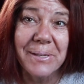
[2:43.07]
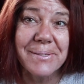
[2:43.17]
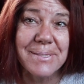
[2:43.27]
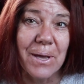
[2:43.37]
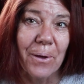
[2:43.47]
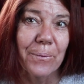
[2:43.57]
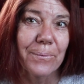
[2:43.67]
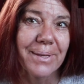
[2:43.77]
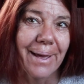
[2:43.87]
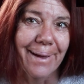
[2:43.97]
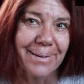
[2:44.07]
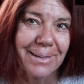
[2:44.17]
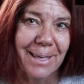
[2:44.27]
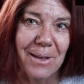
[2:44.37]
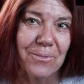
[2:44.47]
So yeah, it
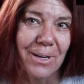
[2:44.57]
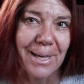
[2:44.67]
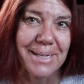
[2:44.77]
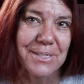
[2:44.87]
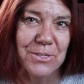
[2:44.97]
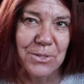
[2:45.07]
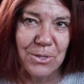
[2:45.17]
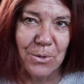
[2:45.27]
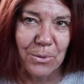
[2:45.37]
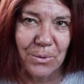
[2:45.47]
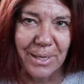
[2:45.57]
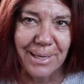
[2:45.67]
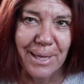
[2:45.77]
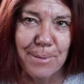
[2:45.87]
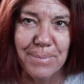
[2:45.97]
can relate to you. It
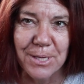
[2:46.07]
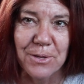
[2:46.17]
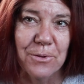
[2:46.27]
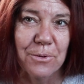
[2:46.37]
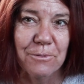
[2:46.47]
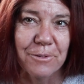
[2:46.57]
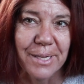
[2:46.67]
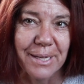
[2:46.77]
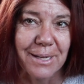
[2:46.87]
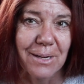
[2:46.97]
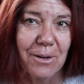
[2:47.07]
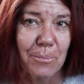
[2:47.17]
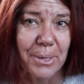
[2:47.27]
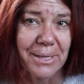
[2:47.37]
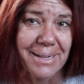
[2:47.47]
can be you feeling a little
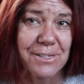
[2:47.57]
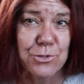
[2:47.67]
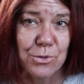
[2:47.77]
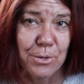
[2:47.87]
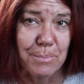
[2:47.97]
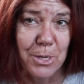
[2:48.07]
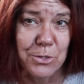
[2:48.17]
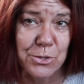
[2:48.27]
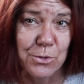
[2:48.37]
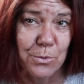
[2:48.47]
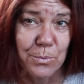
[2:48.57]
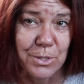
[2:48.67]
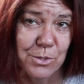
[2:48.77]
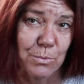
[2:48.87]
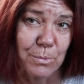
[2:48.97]
bit extra emotional,
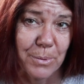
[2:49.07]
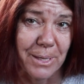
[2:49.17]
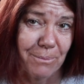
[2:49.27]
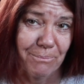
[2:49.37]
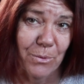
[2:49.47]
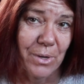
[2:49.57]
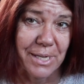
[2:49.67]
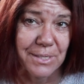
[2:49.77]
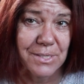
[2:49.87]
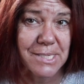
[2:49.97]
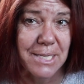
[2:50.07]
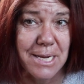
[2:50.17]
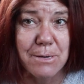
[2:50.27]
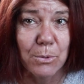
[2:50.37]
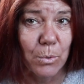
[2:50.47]
which would be quite
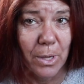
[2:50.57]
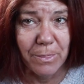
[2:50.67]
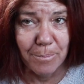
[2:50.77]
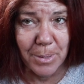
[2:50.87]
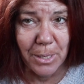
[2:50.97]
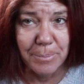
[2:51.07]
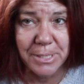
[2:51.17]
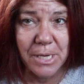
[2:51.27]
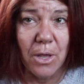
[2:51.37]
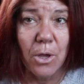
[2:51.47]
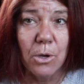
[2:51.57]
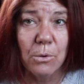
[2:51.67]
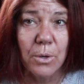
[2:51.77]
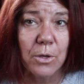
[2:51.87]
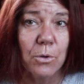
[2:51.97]
understandable at the moment,
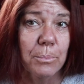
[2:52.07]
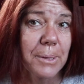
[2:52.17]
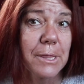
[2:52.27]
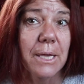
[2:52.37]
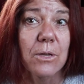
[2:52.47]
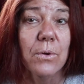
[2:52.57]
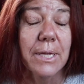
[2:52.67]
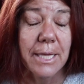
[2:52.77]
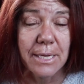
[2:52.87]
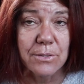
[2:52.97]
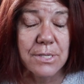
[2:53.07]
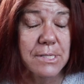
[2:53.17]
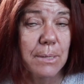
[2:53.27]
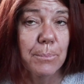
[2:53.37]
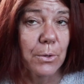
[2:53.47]
or it could be that you encounter
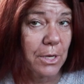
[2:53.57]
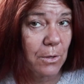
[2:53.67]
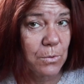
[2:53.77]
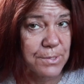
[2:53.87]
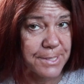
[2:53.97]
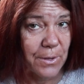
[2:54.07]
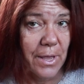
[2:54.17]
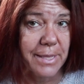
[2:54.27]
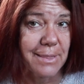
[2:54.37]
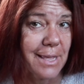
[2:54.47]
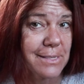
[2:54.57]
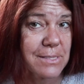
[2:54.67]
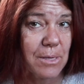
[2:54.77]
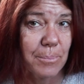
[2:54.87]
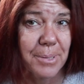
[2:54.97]
somebody who's like that.
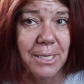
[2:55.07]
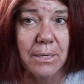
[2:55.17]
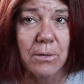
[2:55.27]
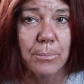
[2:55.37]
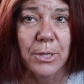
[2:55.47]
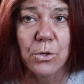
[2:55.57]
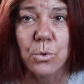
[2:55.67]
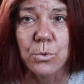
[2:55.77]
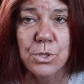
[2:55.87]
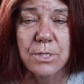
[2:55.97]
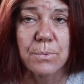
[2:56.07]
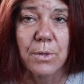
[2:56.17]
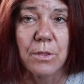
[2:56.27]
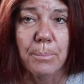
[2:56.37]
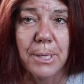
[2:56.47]
So be a little bit cautious
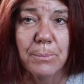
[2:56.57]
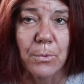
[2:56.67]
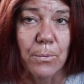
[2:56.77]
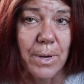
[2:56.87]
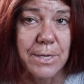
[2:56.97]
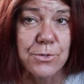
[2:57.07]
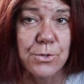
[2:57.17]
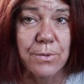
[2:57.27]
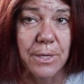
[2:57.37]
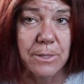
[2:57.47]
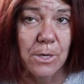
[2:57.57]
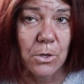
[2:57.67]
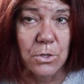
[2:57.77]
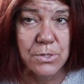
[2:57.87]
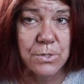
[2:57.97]
with the people around you that are
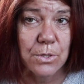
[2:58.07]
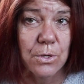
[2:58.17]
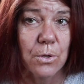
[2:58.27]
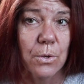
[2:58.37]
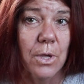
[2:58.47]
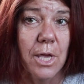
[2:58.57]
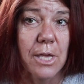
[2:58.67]
close to you.